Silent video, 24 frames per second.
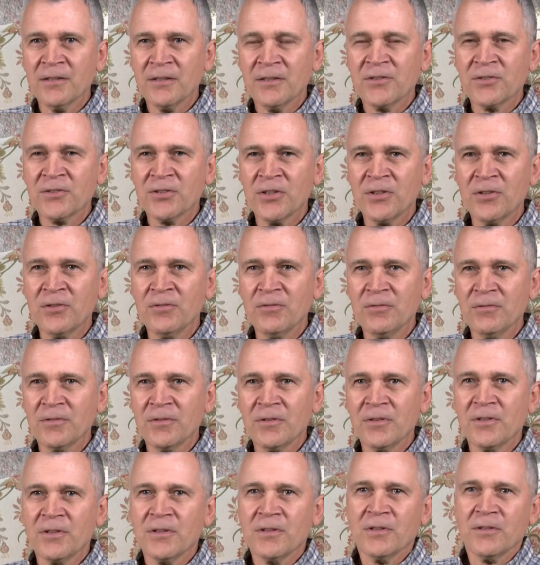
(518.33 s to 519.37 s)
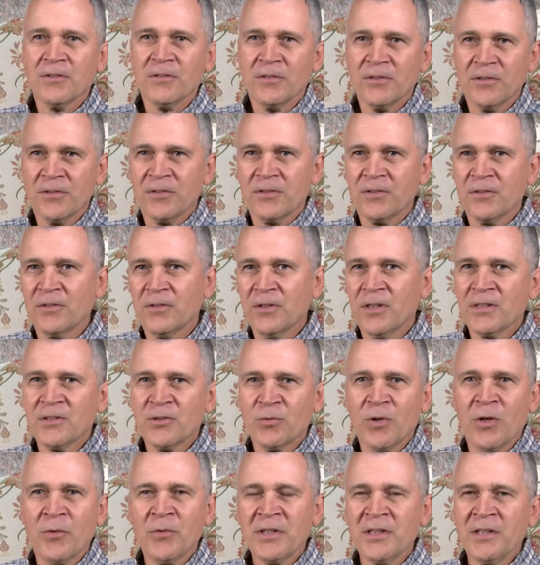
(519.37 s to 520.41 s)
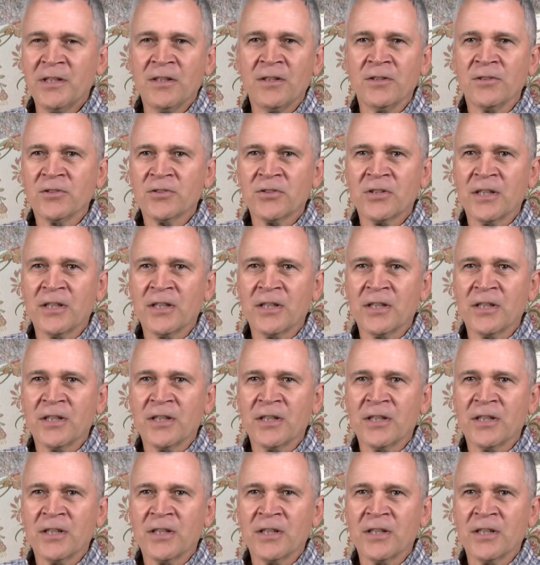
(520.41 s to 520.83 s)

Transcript: So that's why we did those